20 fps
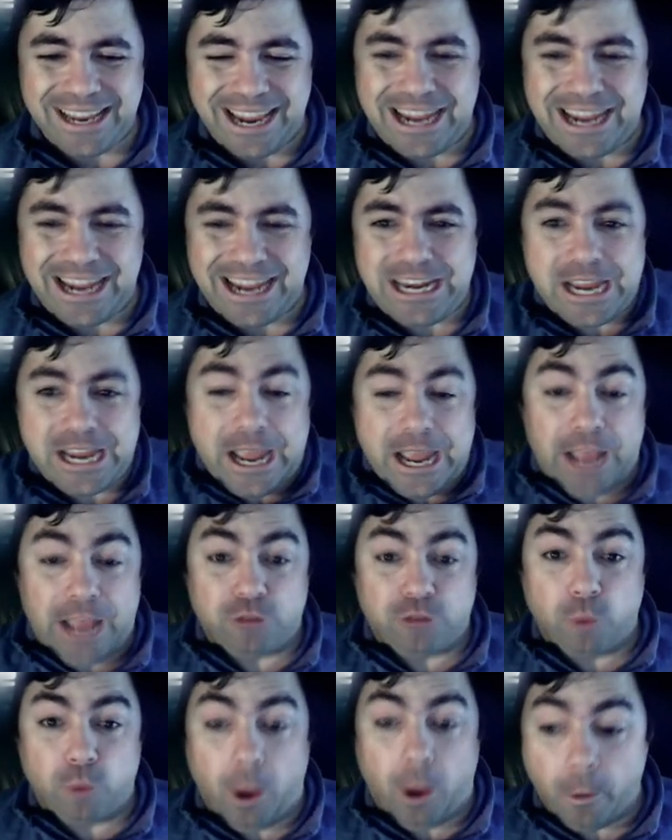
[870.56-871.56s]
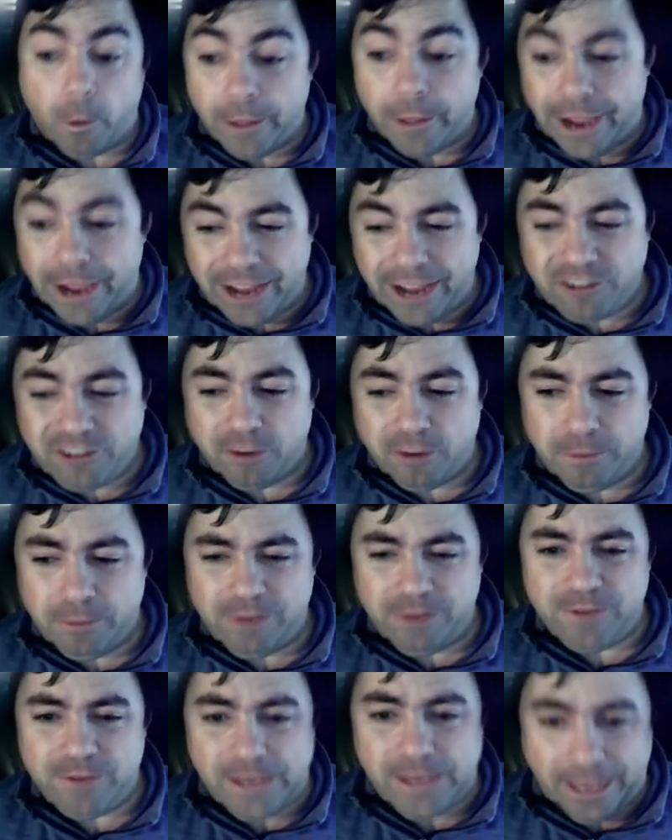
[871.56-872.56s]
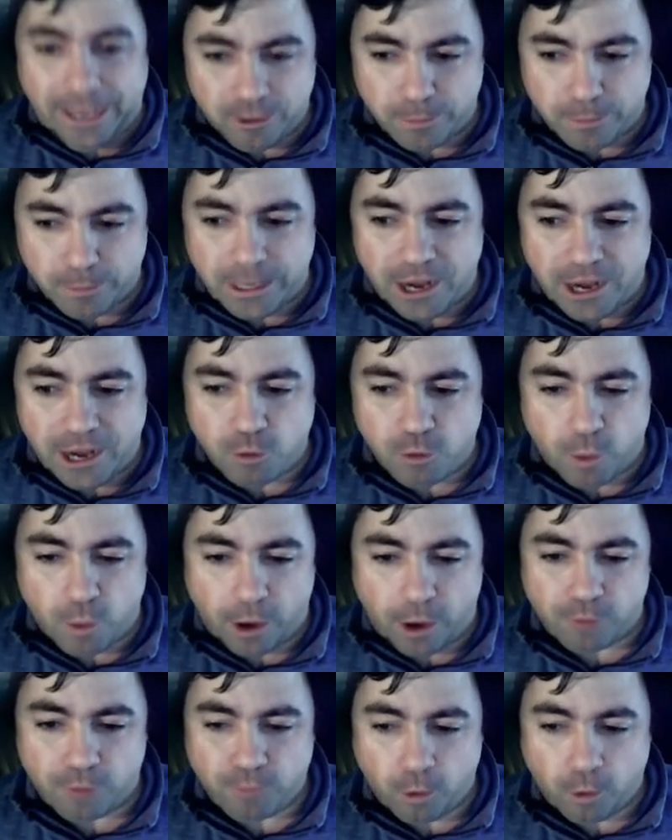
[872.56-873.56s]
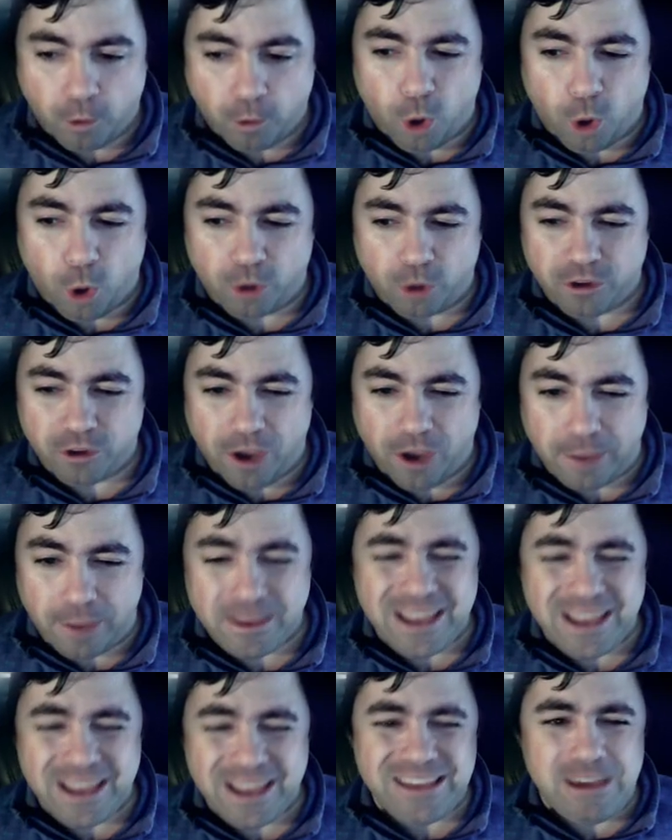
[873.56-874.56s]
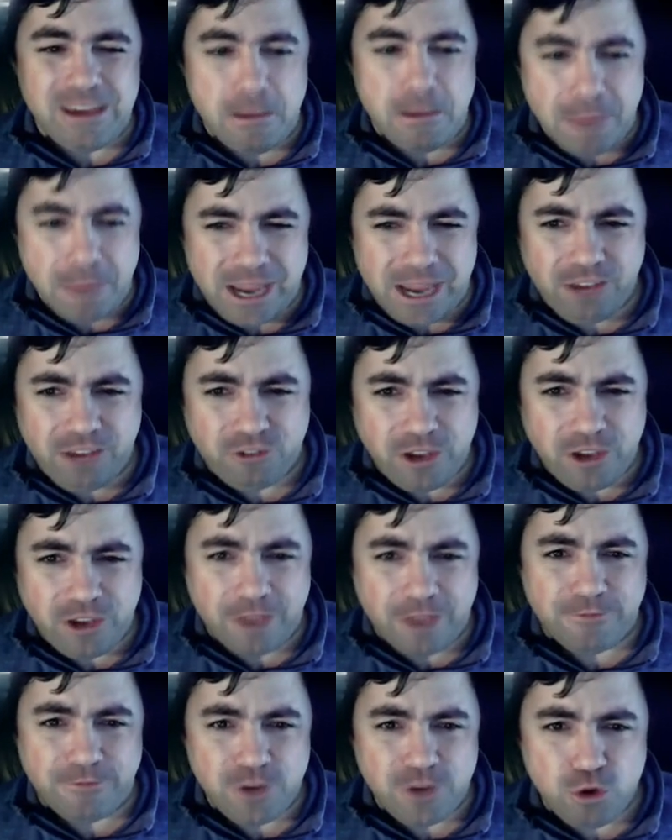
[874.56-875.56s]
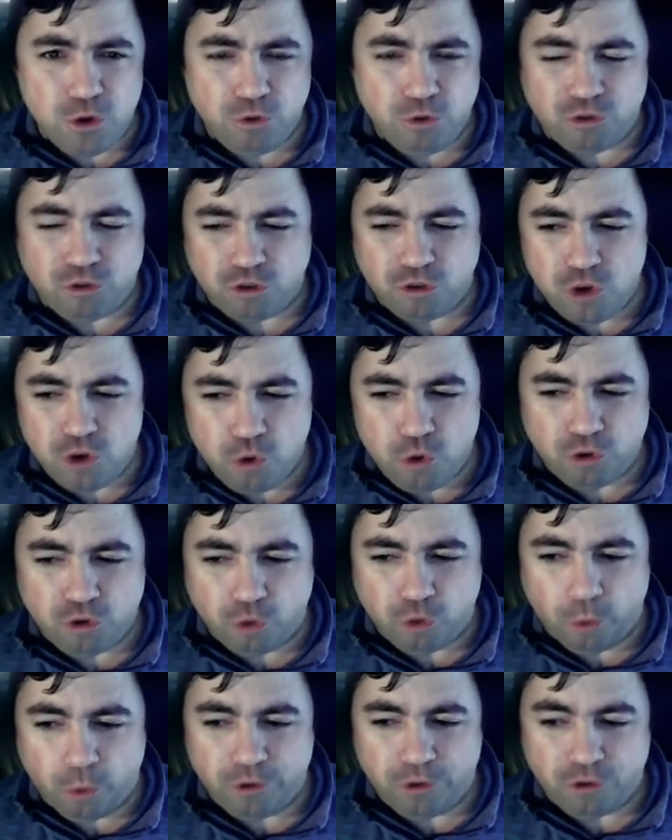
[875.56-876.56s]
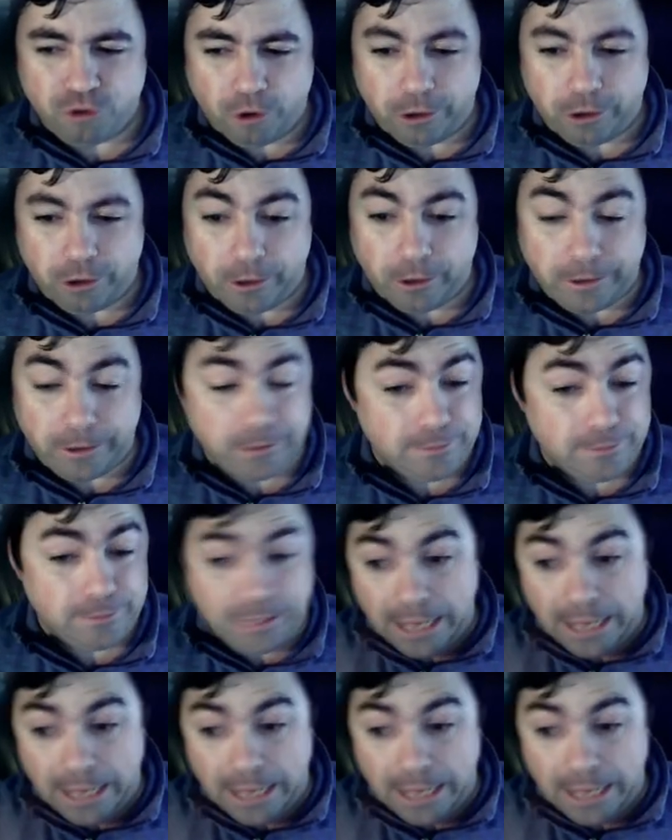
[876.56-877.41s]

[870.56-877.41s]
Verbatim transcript: India as well. HMPV has been around for a long time. You may see a few news stories circulating.